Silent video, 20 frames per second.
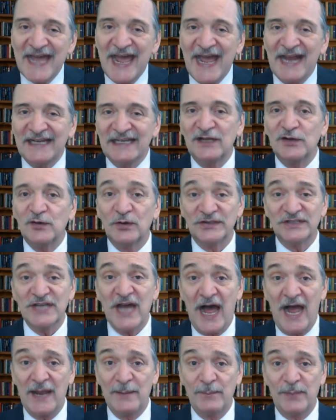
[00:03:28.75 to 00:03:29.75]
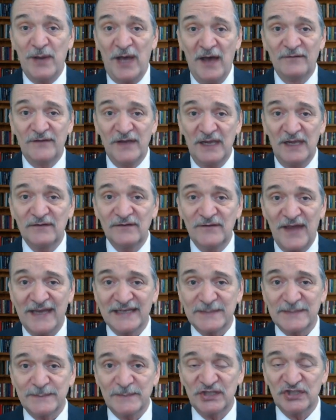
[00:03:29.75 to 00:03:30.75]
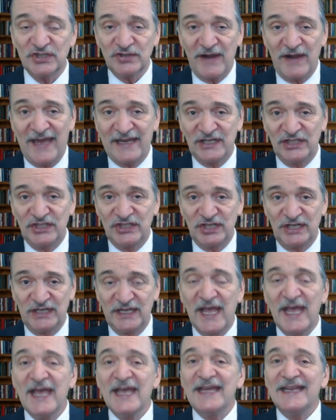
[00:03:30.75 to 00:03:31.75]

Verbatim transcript: technical type of investment strategy.